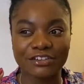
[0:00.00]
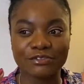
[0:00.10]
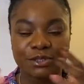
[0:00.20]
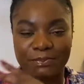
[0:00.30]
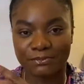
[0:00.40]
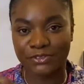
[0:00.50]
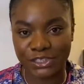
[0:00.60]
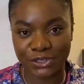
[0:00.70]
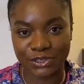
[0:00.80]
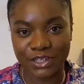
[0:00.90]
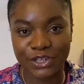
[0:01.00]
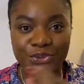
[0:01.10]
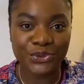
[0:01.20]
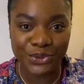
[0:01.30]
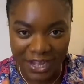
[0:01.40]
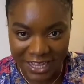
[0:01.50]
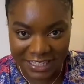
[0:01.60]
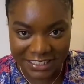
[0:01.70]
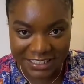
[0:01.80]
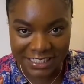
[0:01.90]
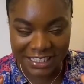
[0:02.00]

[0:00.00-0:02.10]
of supervision you had